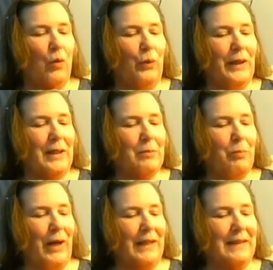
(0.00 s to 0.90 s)
We can
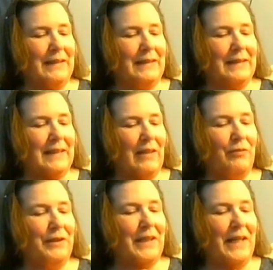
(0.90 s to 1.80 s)
practice this
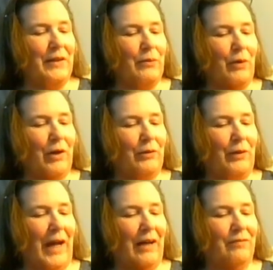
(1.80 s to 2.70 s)
every day through our
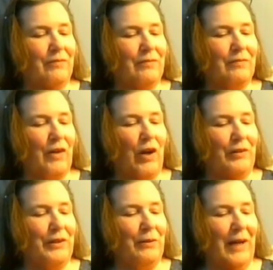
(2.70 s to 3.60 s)
craft, our
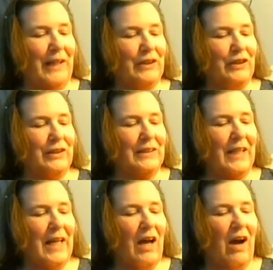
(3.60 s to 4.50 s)
interactions,
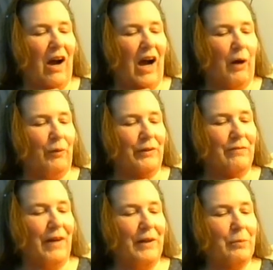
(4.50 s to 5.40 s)
our
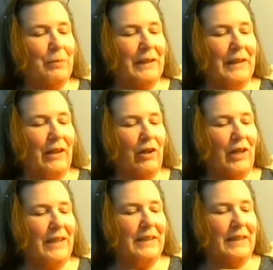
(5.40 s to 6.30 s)
environment, and our
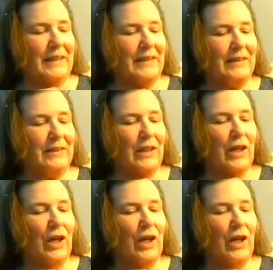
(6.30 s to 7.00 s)
ideas.